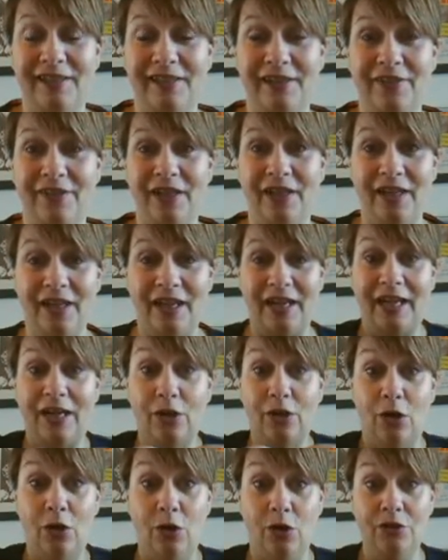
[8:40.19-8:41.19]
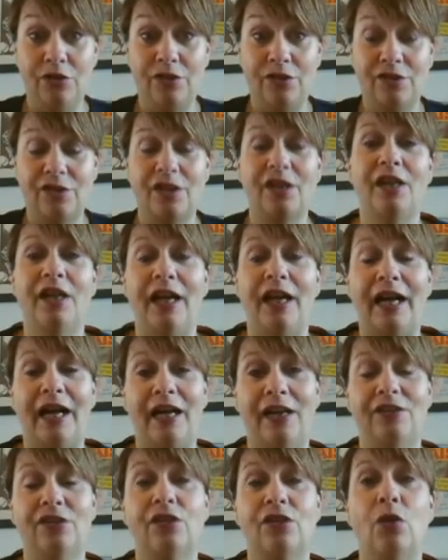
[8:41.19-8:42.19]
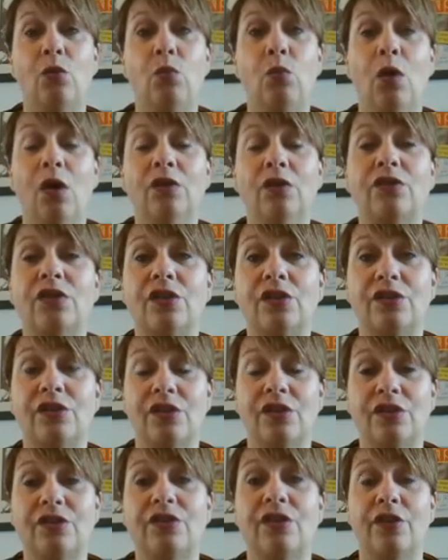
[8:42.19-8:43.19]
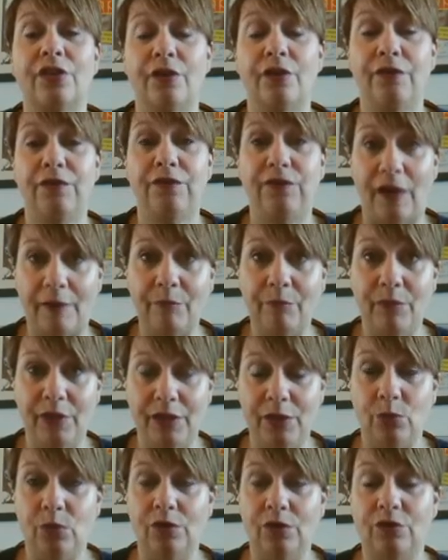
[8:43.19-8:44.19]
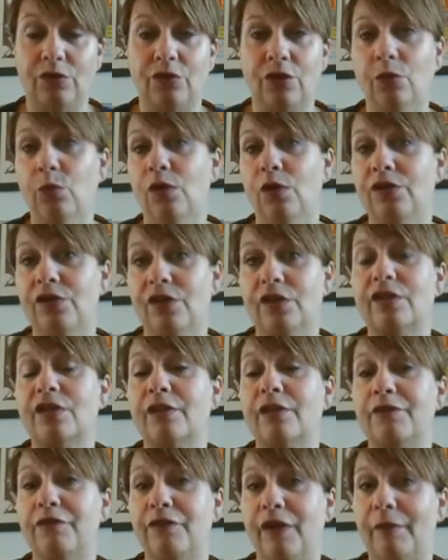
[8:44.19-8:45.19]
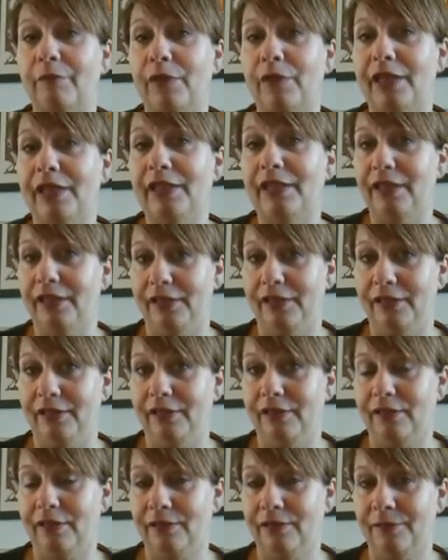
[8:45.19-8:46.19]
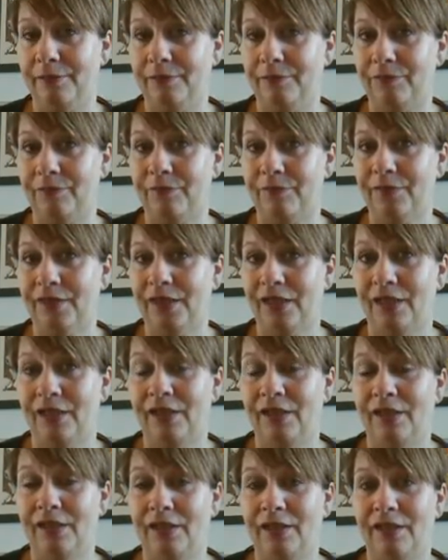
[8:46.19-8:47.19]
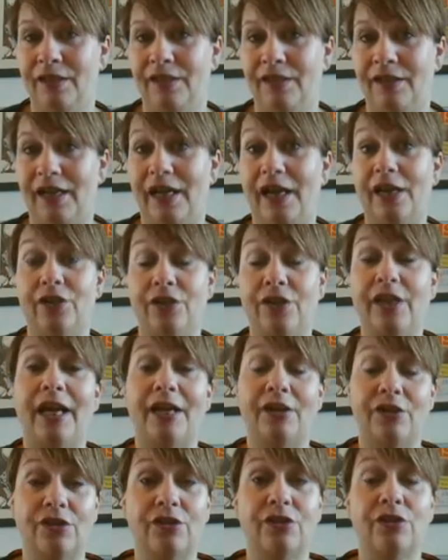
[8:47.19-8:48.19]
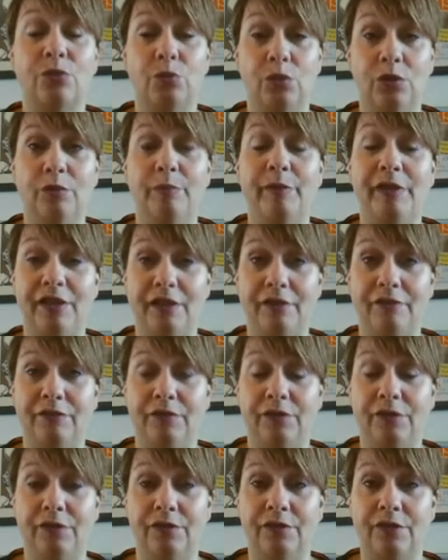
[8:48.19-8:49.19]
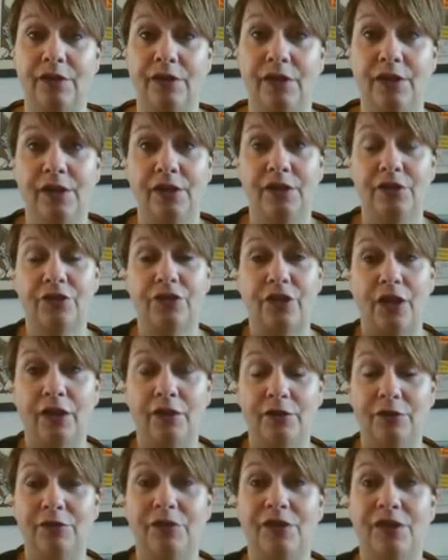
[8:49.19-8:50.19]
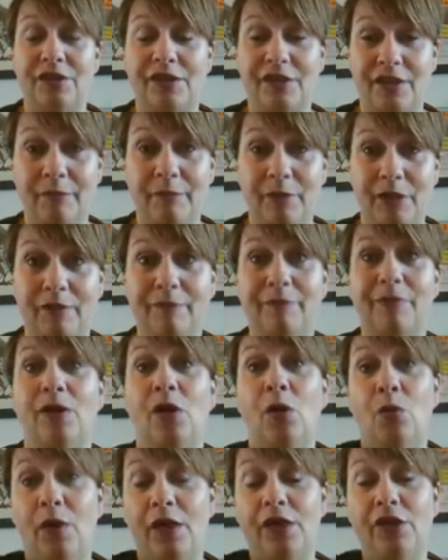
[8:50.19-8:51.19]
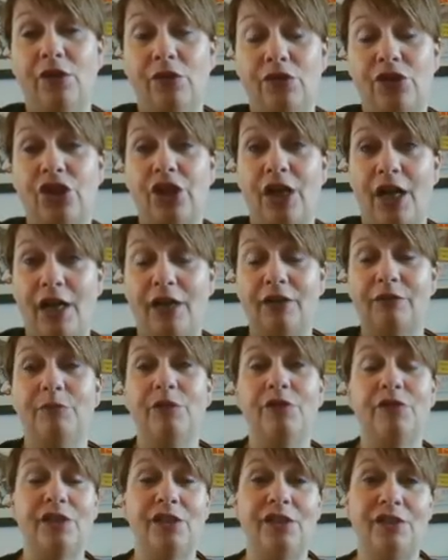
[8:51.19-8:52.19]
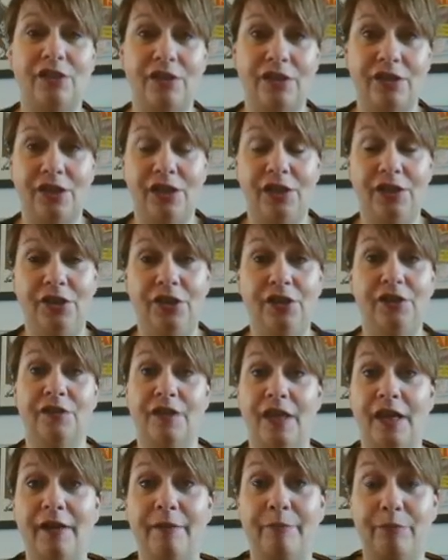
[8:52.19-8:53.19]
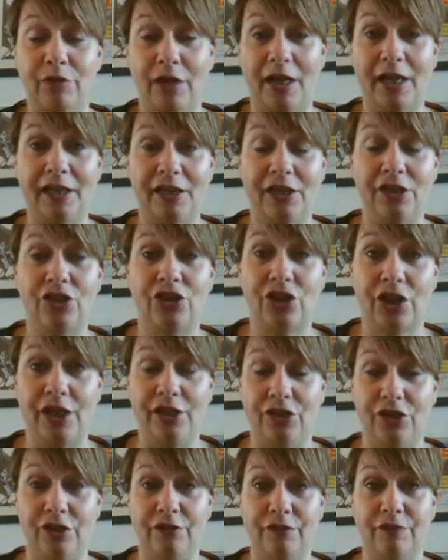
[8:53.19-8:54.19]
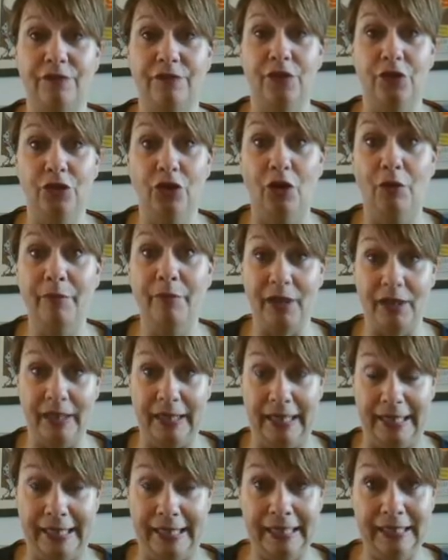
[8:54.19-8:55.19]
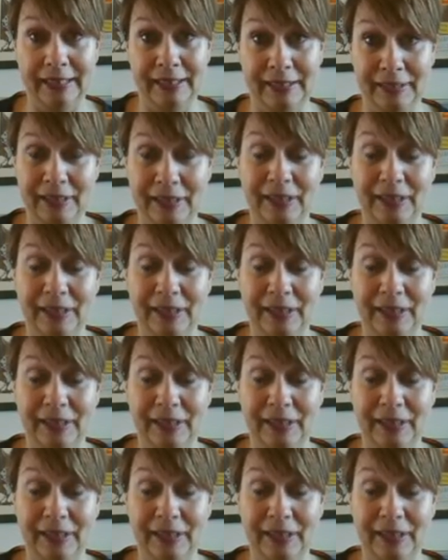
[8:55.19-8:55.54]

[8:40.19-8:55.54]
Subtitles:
and they're like at odds, ask, what does the family want, or what does the family need? And the answers will be different. So to sum up, when your child moves into the teen years, their brain is changing phenomenally,